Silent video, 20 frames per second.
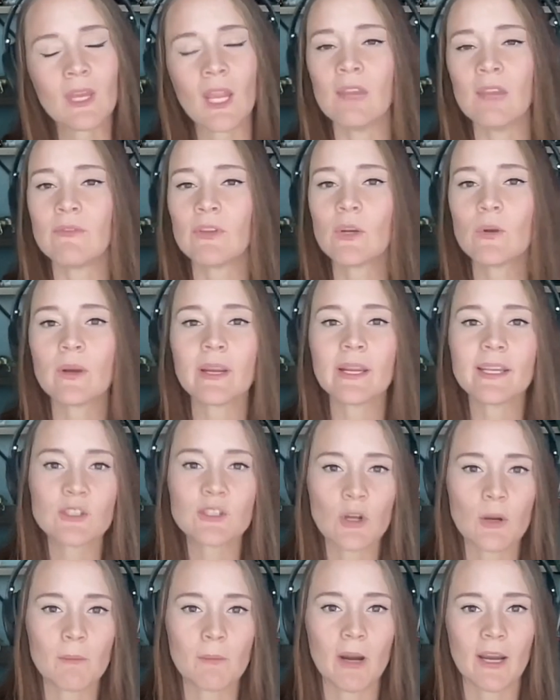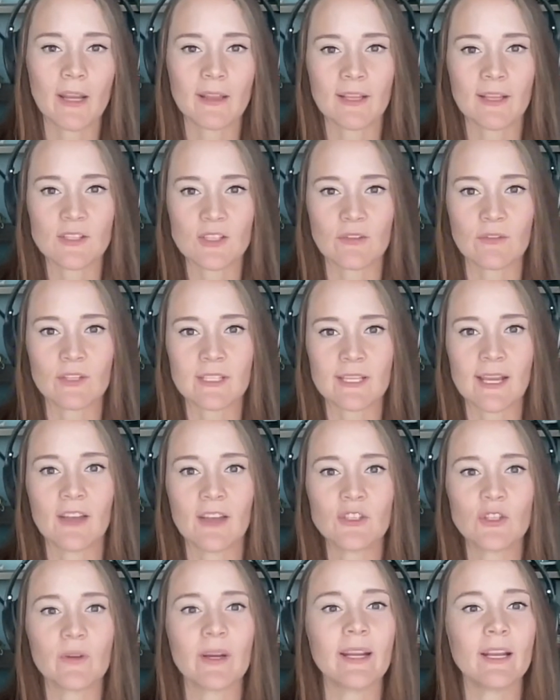if you're going into a market that's
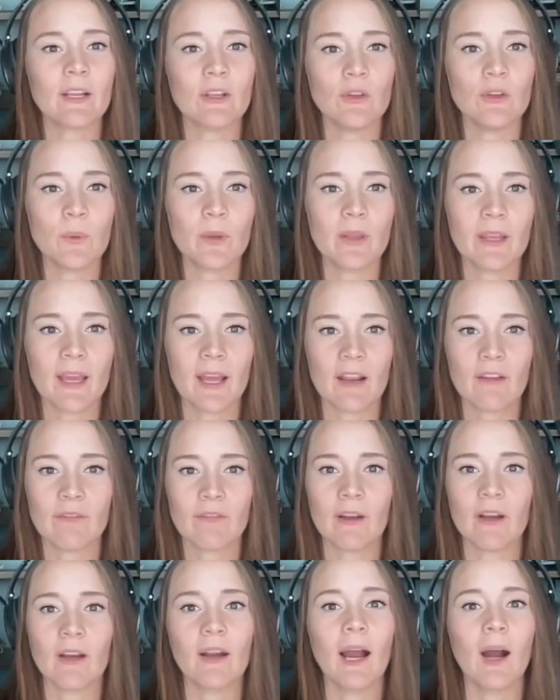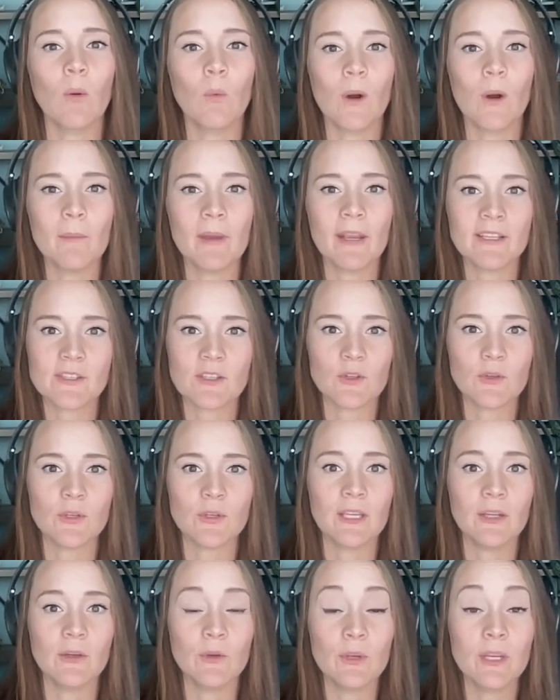oversaturated, you really got to figure out what makes you
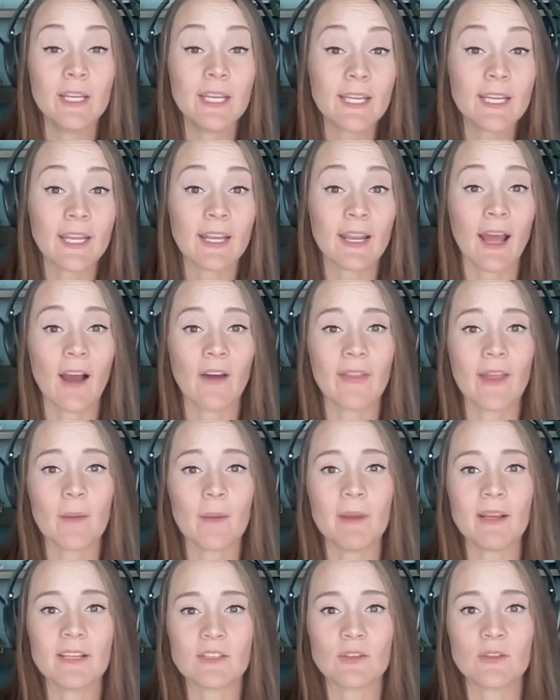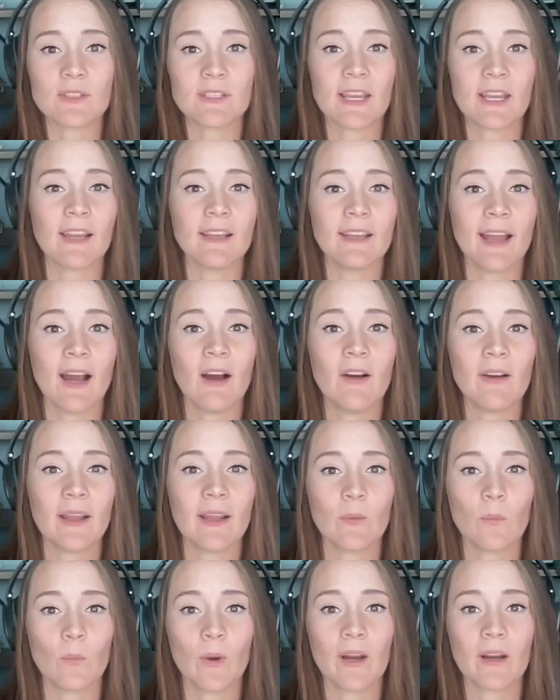unique and how that makes you stand out
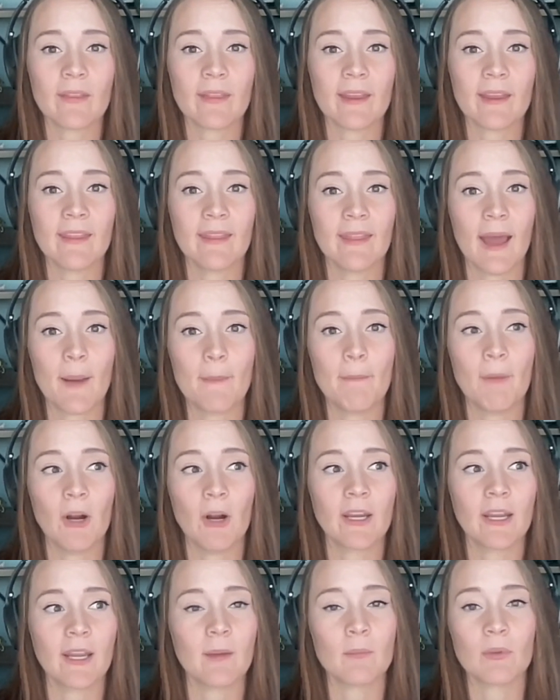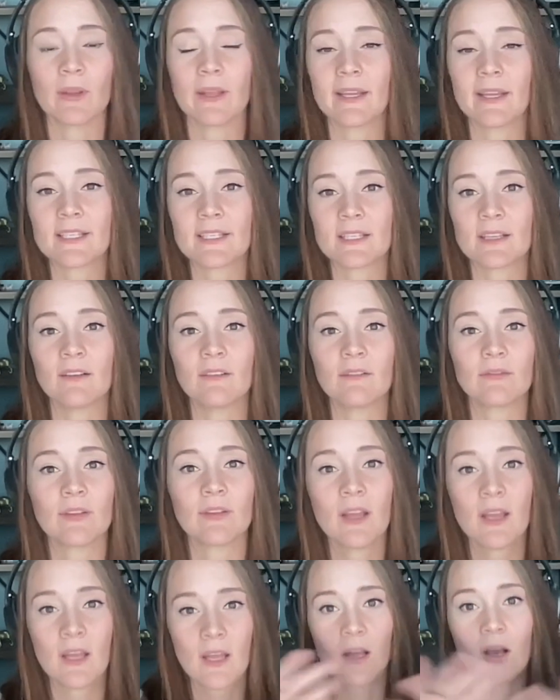and where in that marketplace of
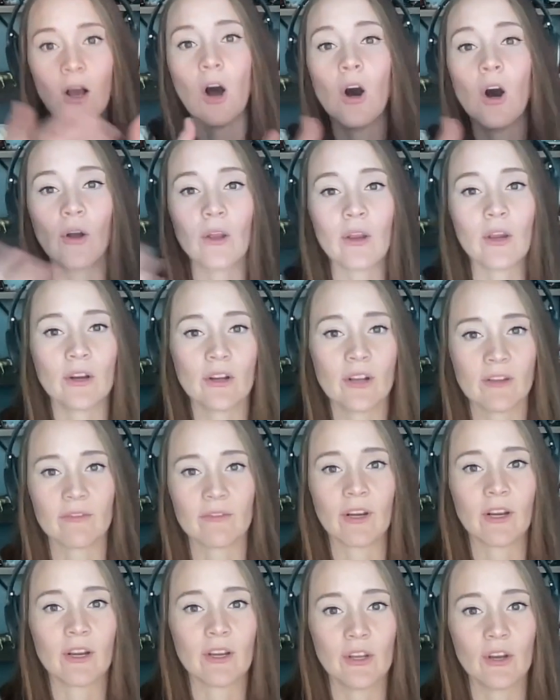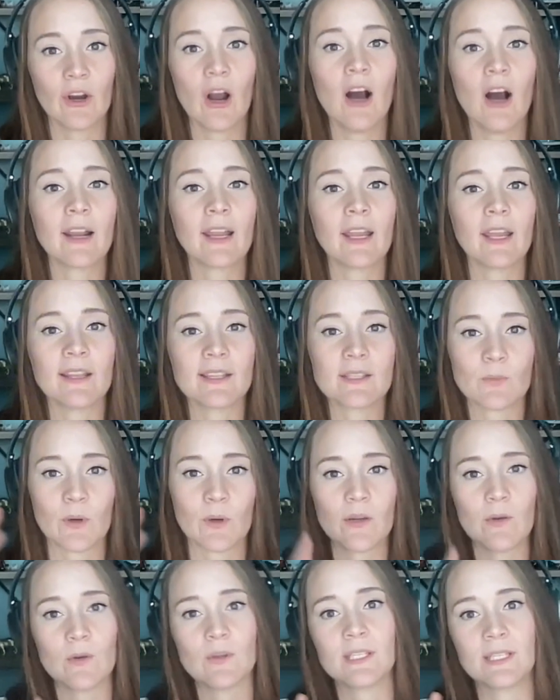all your audience where
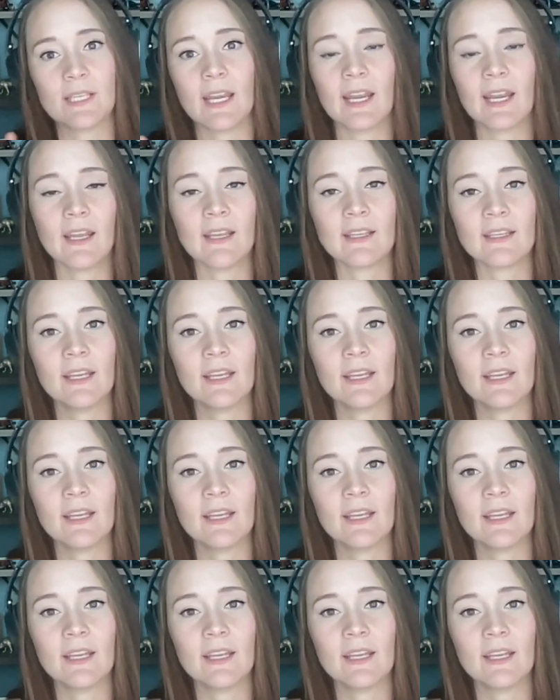you stand